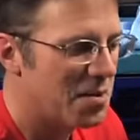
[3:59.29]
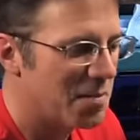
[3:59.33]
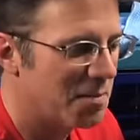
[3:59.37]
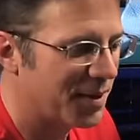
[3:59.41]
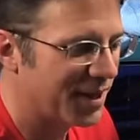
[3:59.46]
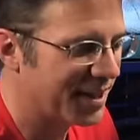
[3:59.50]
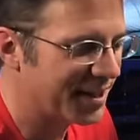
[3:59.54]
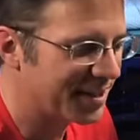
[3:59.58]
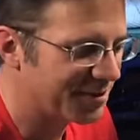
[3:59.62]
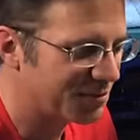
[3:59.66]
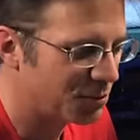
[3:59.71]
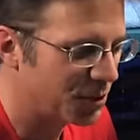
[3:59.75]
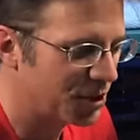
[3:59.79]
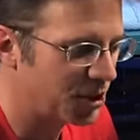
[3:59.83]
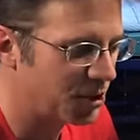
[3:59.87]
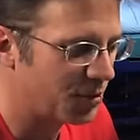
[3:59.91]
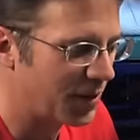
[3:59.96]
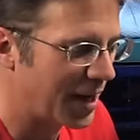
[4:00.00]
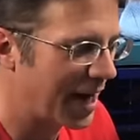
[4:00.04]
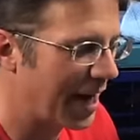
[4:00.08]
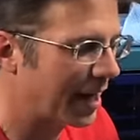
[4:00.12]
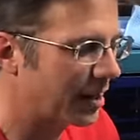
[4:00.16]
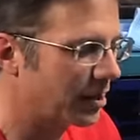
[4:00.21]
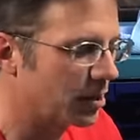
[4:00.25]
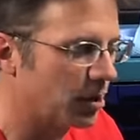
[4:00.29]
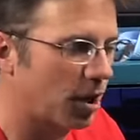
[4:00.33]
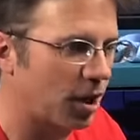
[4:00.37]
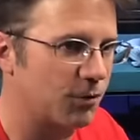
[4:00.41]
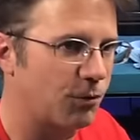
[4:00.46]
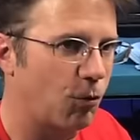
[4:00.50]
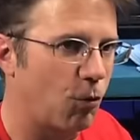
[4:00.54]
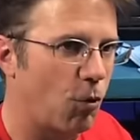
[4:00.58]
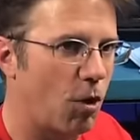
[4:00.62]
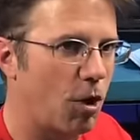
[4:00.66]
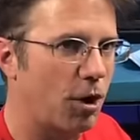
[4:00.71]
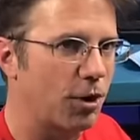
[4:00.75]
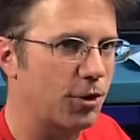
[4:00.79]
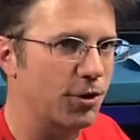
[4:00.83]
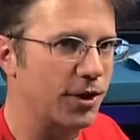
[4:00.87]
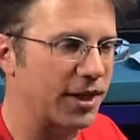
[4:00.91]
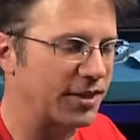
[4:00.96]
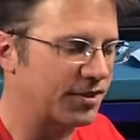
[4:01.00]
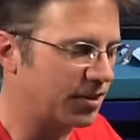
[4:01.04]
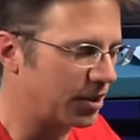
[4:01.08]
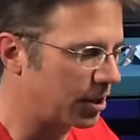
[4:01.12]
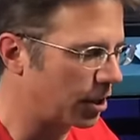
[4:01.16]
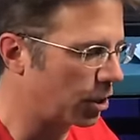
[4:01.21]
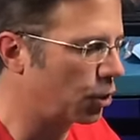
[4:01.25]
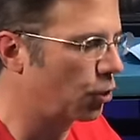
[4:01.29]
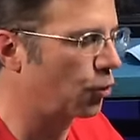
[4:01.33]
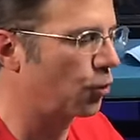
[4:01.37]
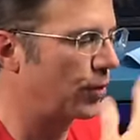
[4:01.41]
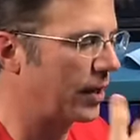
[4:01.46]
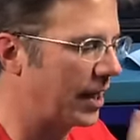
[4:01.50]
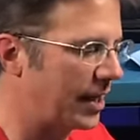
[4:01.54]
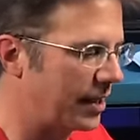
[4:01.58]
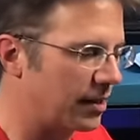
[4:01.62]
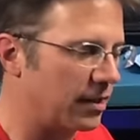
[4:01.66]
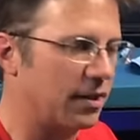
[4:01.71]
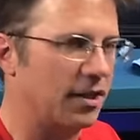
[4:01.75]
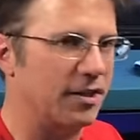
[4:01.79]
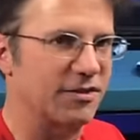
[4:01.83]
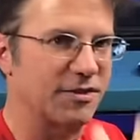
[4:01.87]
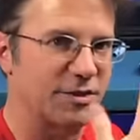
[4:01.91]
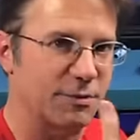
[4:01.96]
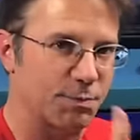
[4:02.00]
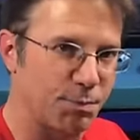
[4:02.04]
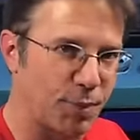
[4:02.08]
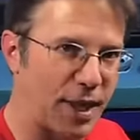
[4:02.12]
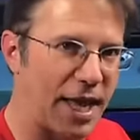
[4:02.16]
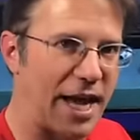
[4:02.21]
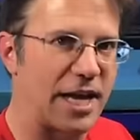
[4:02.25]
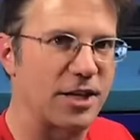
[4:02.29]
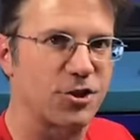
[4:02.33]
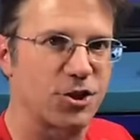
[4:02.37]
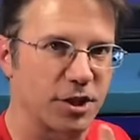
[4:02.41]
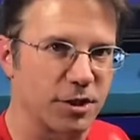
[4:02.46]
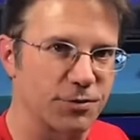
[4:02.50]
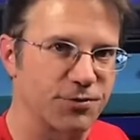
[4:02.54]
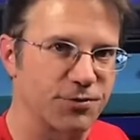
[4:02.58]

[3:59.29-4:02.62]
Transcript: But when you add a lot of water, it's going to create a splashing